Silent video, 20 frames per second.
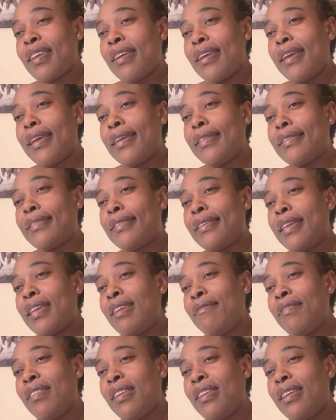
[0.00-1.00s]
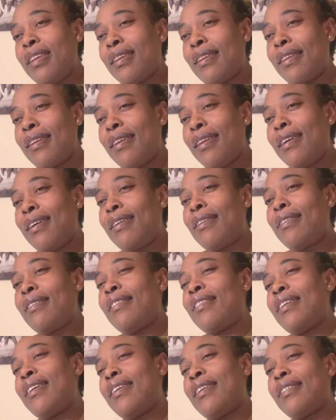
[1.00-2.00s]
it's evening here
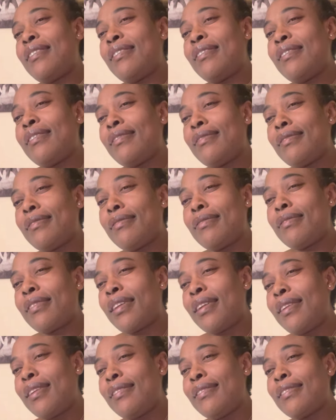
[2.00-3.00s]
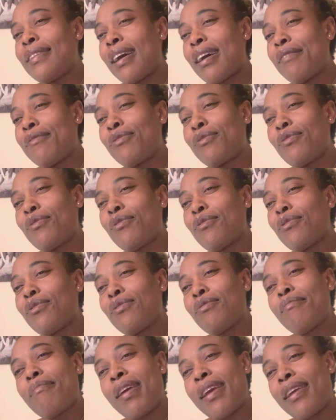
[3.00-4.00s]
and kids have to go
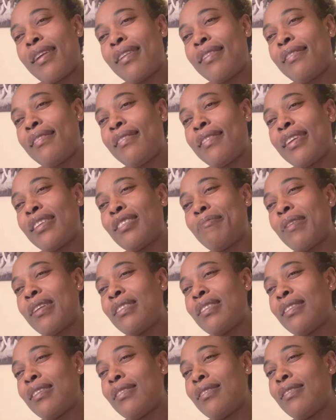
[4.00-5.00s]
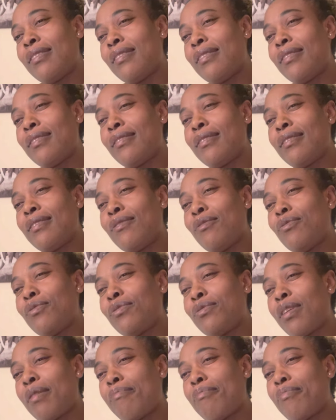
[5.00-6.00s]
to bed, especially
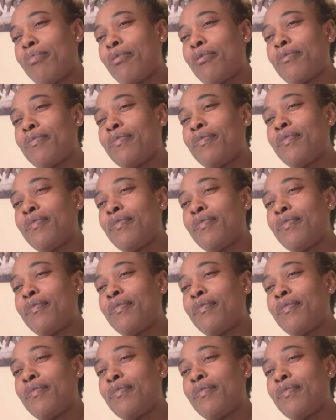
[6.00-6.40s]
Lusuepo.